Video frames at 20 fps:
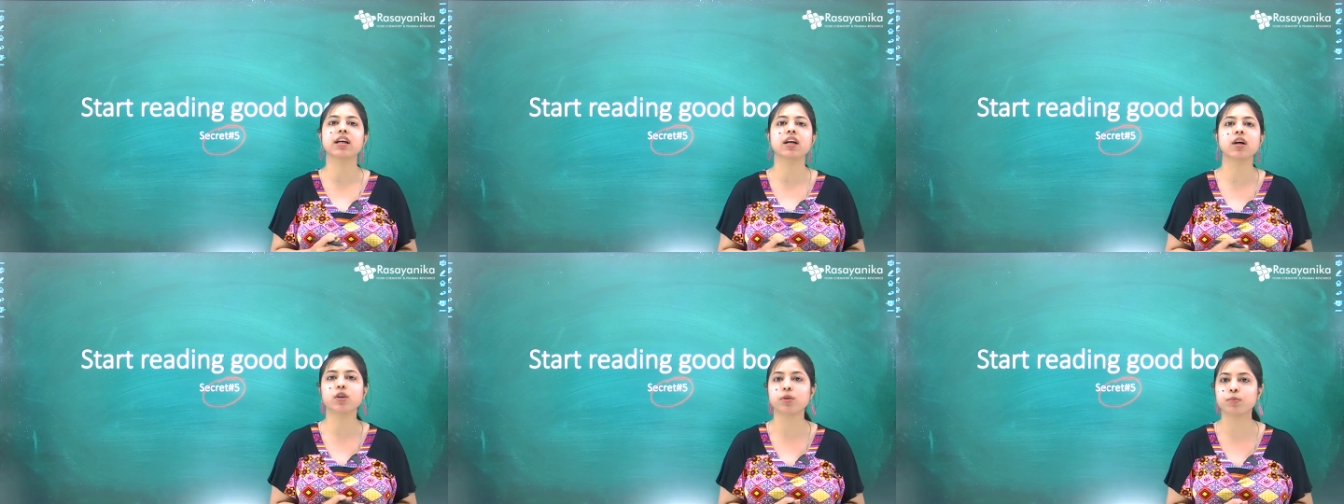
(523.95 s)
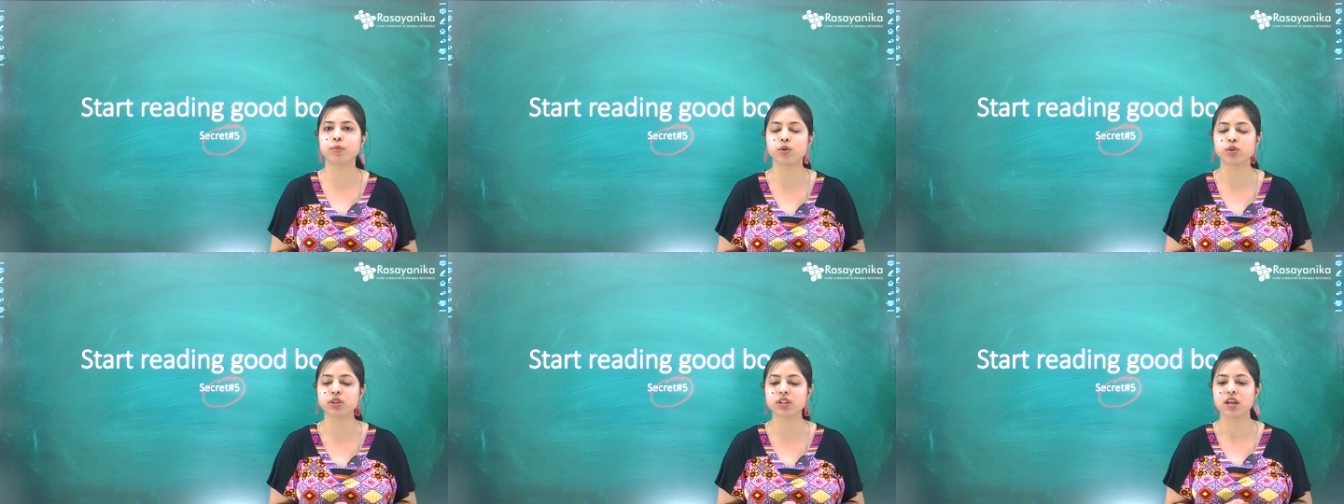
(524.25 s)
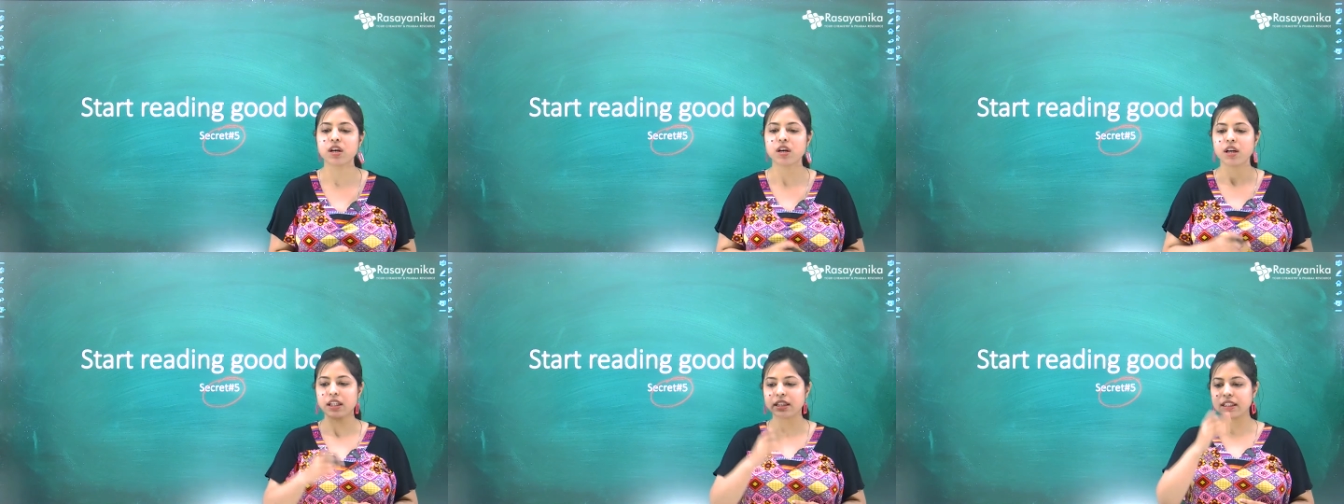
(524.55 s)
the good books
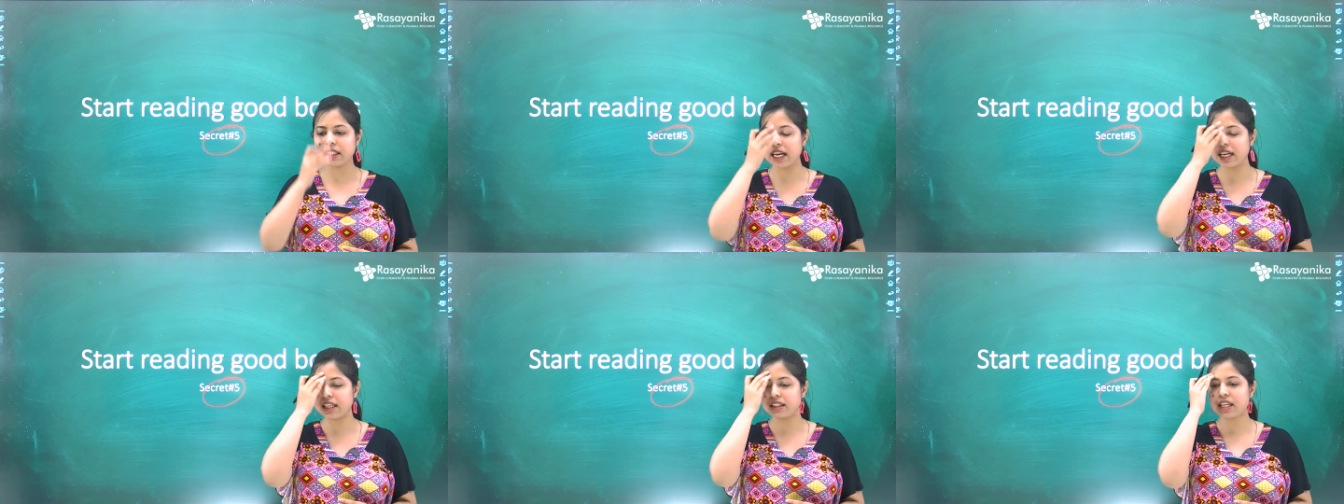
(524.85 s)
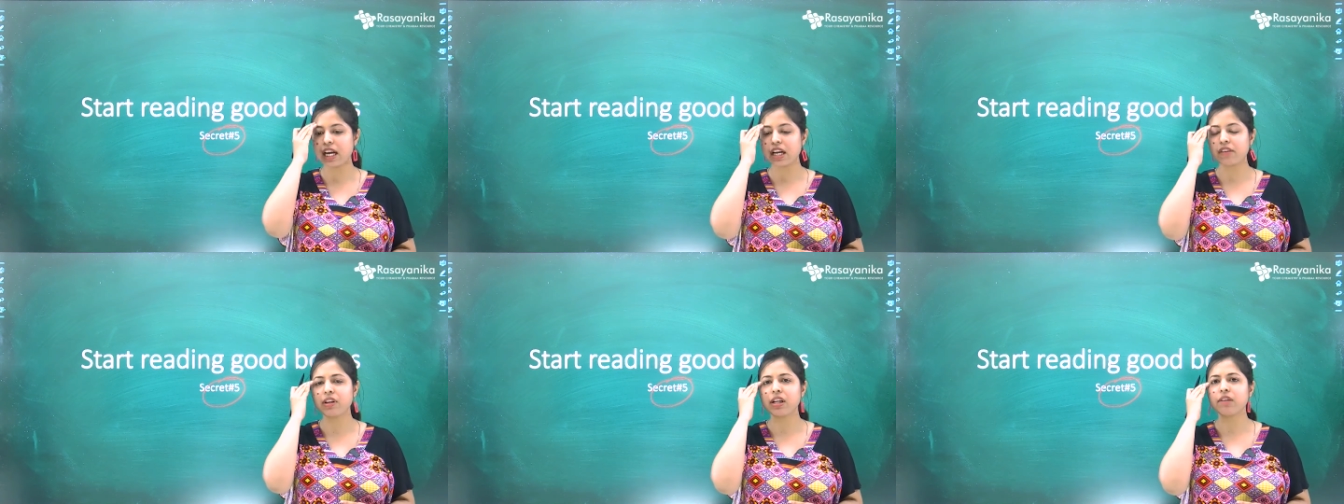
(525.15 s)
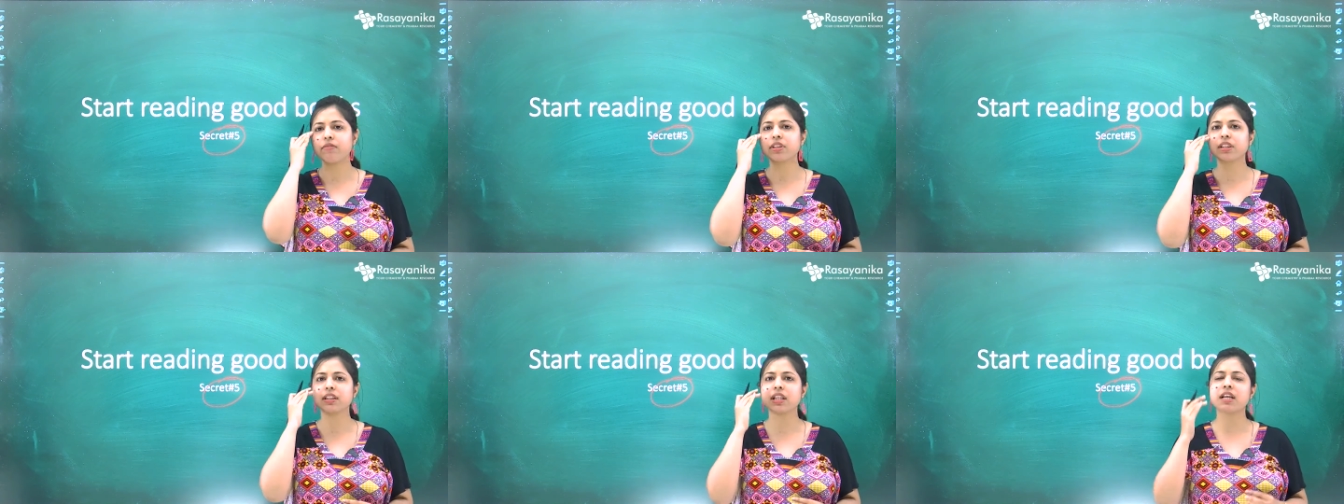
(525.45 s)
then there
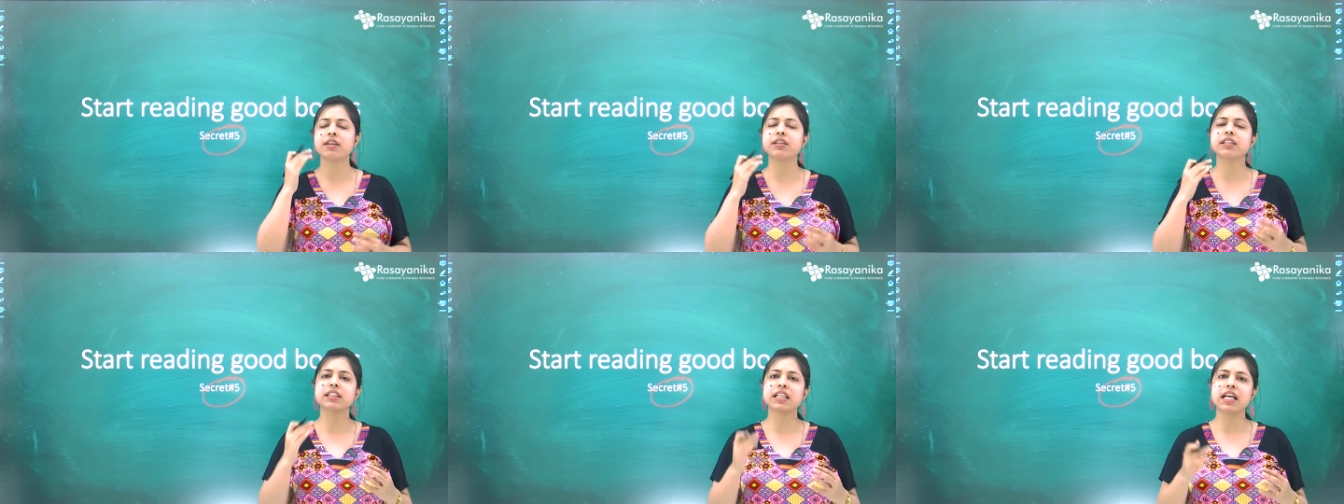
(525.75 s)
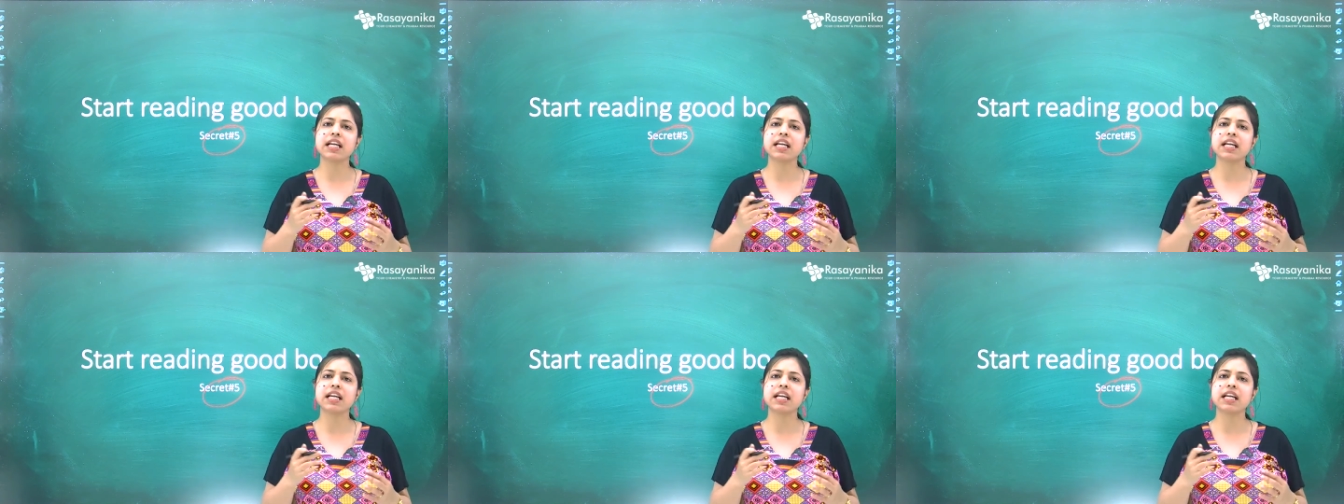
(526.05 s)
will there is,